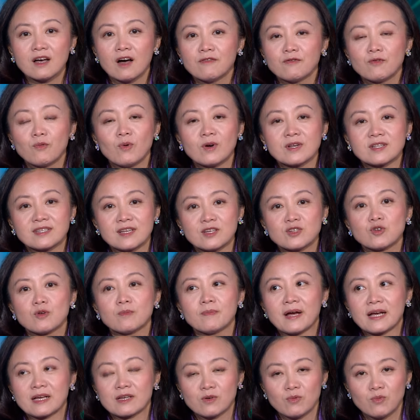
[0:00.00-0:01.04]
of what central
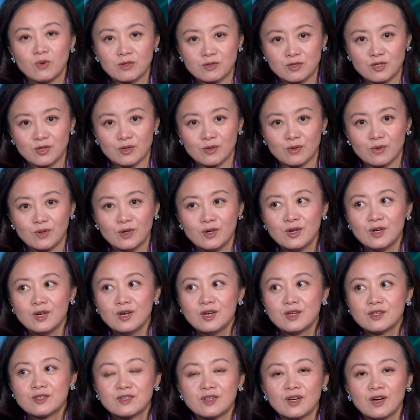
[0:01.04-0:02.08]
bank will do.
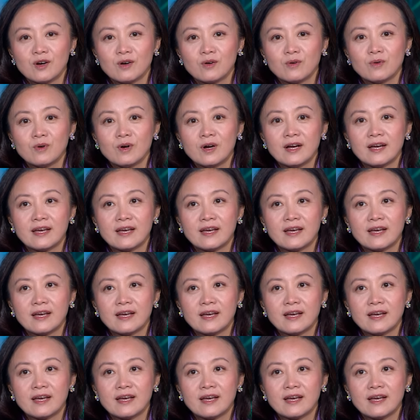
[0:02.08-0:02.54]
So